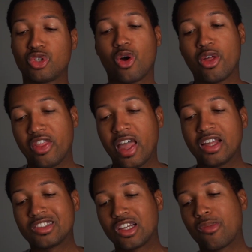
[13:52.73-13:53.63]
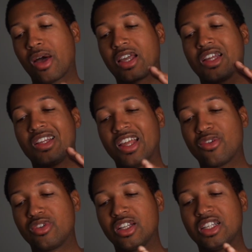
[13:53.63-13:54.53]
So that is something I can
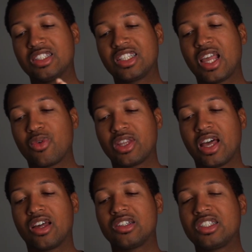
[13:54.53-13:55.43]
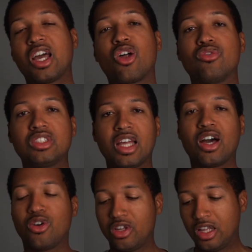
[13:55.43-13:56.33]
definitely say without a shadow of a
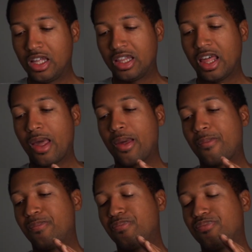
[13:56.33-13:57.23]
doubt, that